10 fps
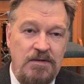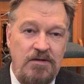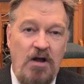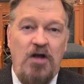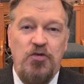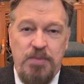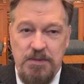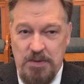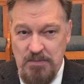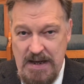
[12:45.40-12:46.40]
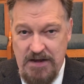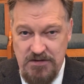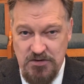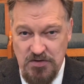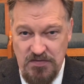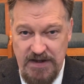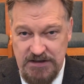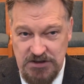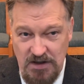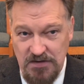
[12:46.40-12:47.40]
Lost people matter to
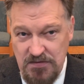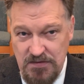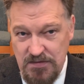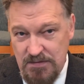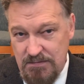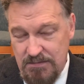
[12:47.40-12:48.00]
evangelists.